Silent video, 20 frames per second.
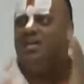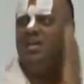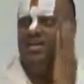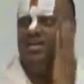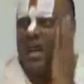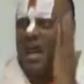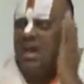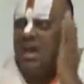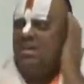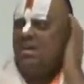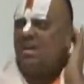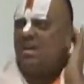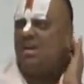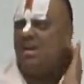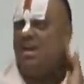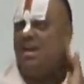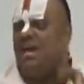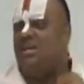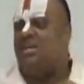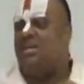That
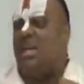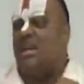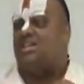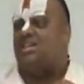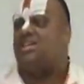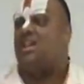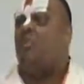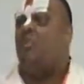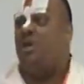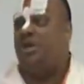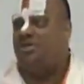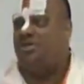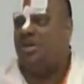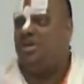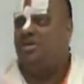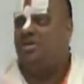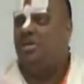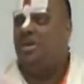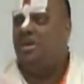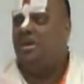design that creates an
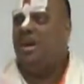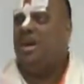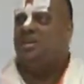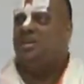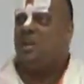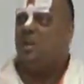exclamation.